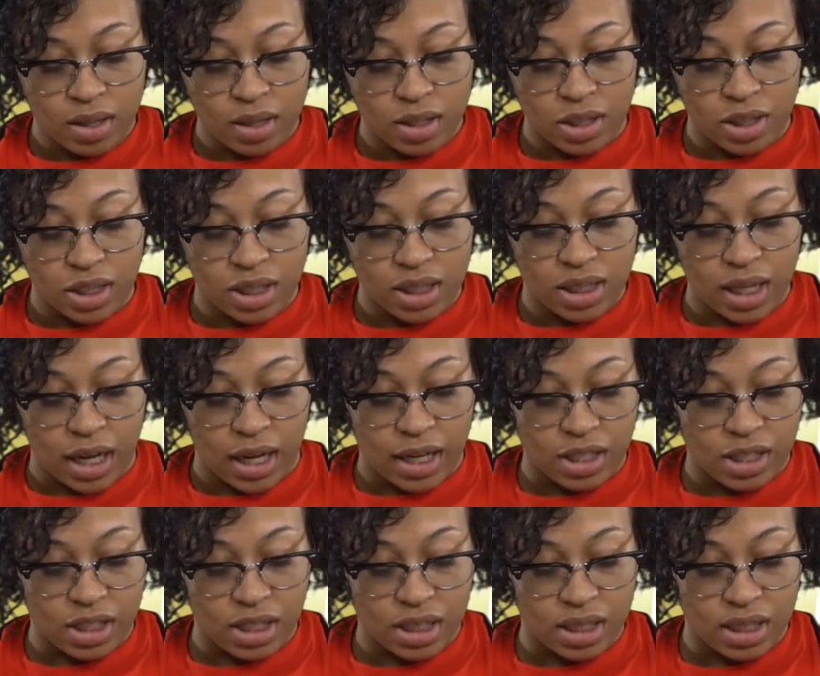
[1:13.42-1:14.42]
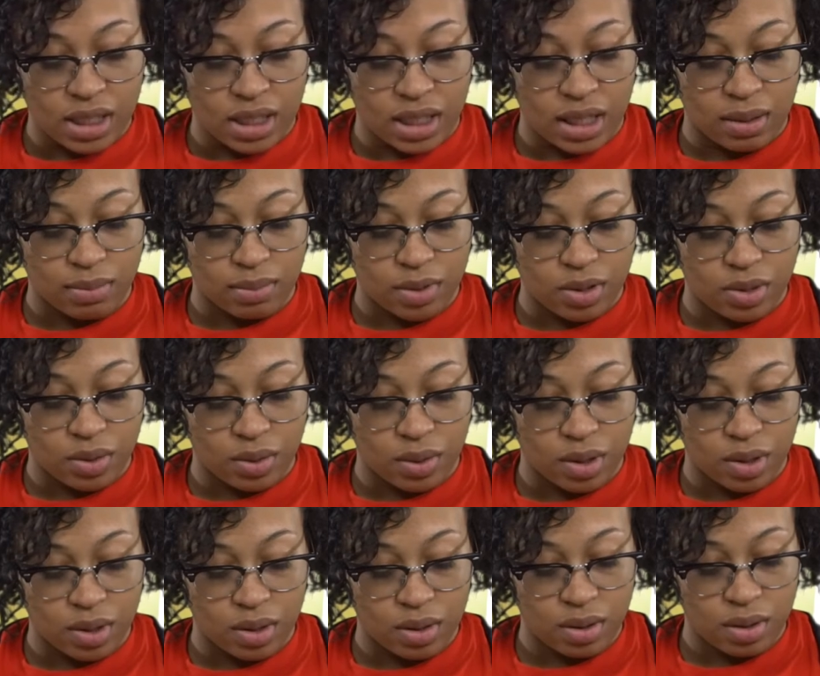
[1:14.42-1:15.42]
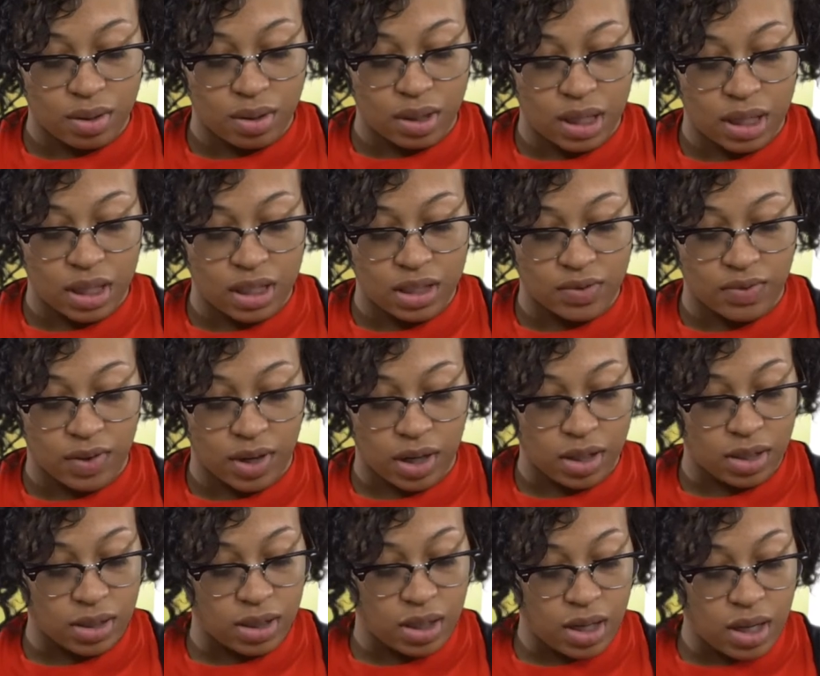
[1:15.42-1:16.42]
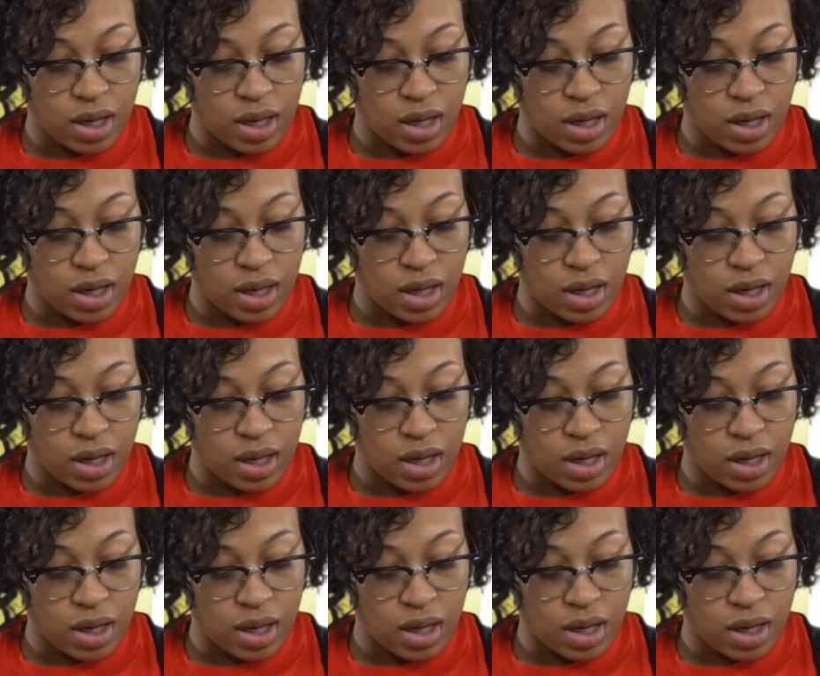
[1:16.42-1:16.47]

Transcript: just as she slammed the door in his face.